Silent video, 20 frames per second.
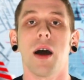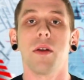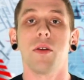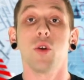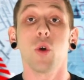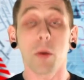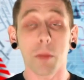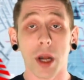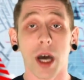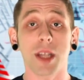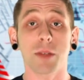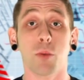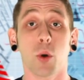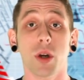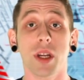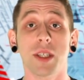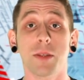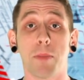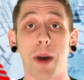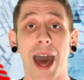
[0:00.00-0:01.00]
Norman
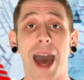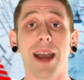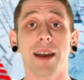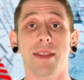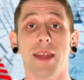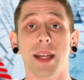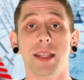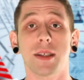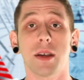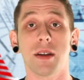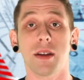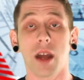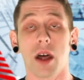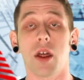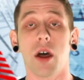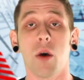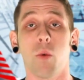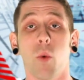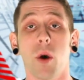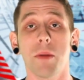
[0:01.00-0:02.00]
Osborn is back. That's
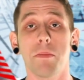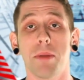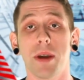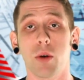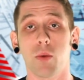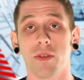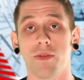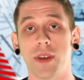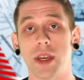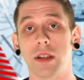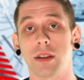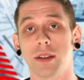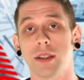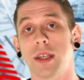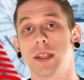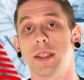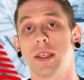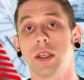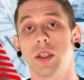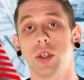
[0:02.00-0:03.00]
one big reveal in
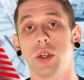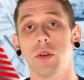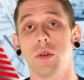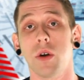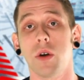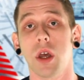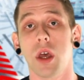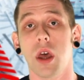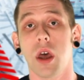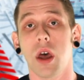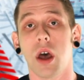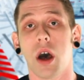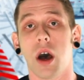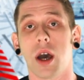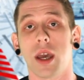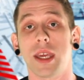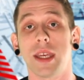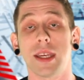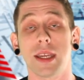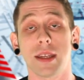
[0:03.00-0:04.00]
this issue.
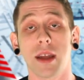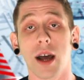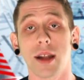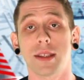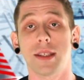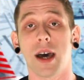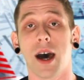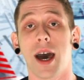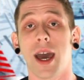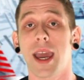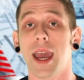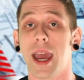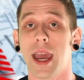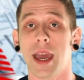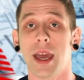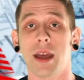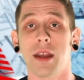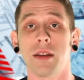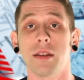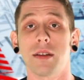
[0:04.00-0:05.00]
He did not die,
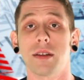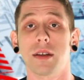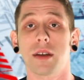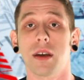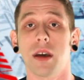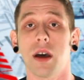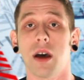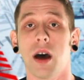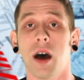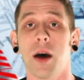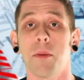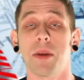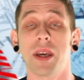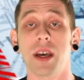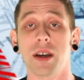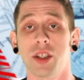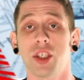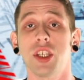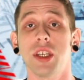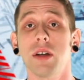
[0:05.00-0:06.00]
and
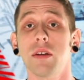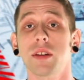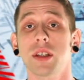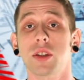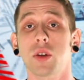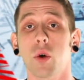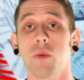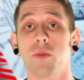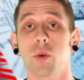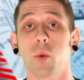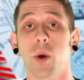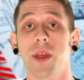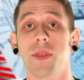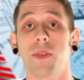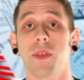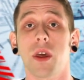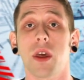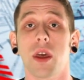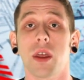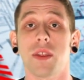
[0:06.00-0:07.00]
because S.H.I.E.L.D. is over
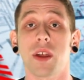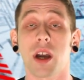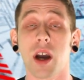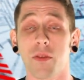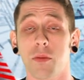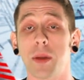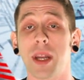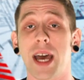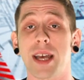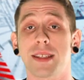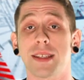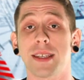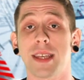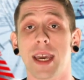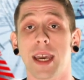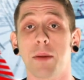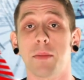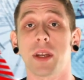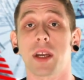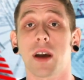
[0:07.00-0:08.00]
with, the government has to
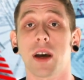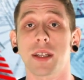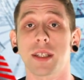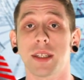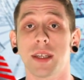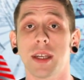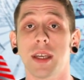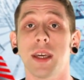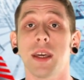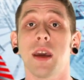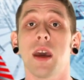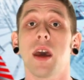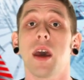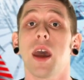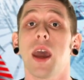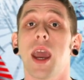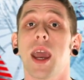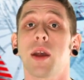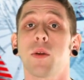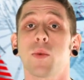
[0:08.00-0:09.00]
take him into custody,
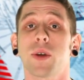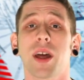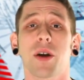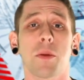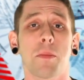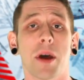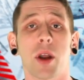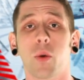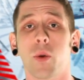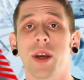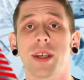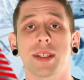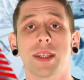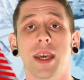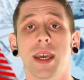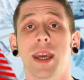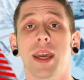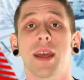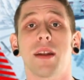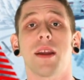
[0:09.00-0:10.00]
and without a better way of
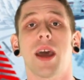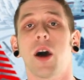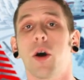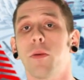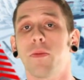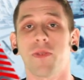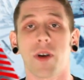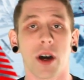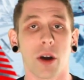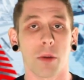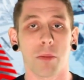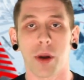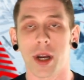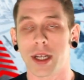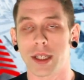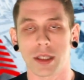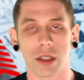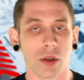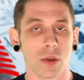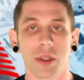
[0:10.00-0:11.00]
saying it, hellfire
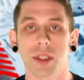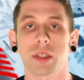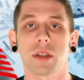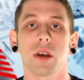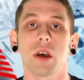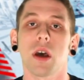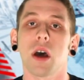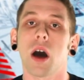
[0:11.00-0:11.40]
breaks loose.